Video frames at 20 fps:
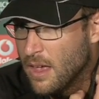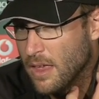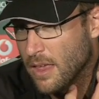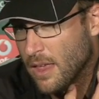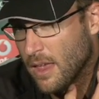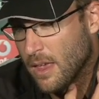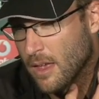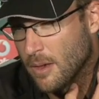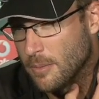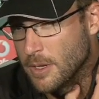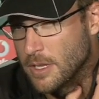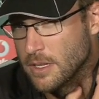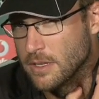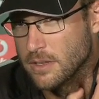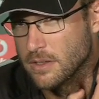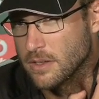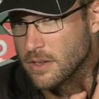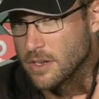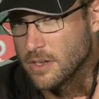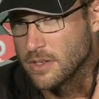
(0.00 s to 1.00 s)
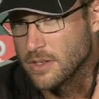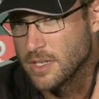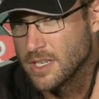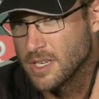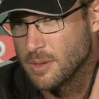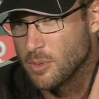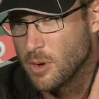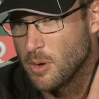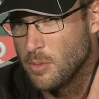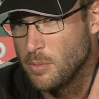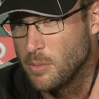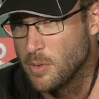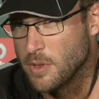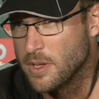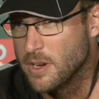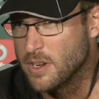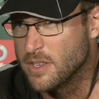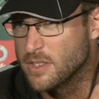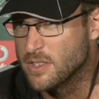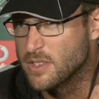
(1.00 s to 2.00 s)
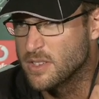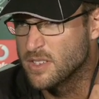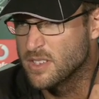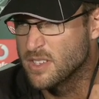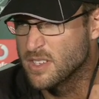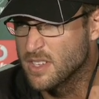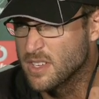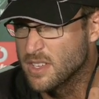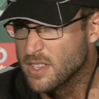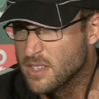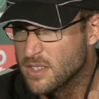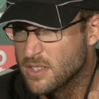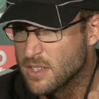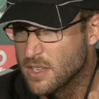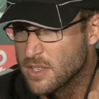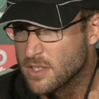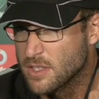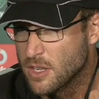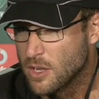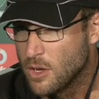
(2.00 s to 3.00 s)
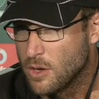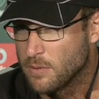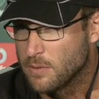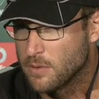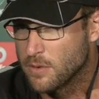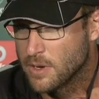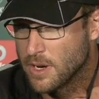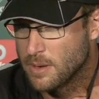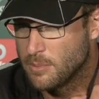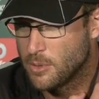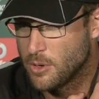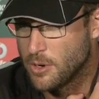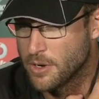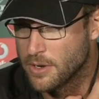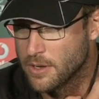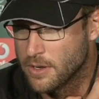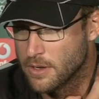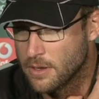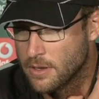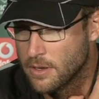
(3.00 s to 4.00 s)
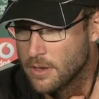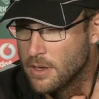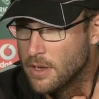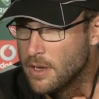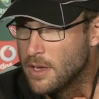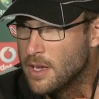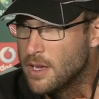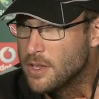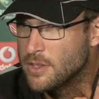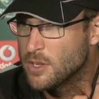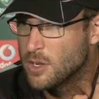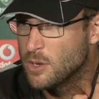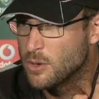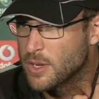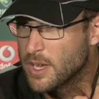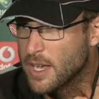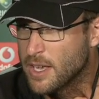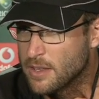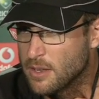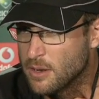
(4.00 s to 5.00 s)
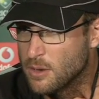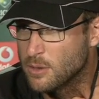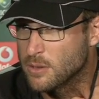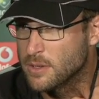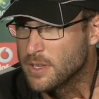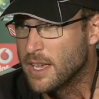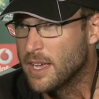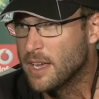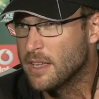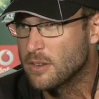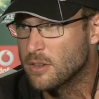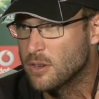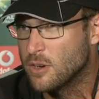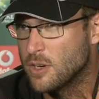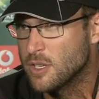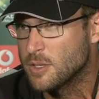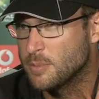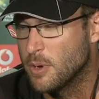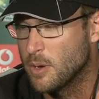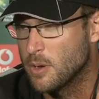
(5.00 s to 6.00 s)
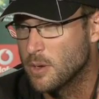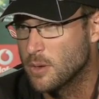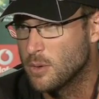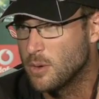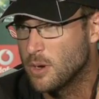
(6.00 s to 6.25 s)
Yeah, I mean, I don't see any problem with it. It's a lot for an umpire to look at, to look down, and guys bowling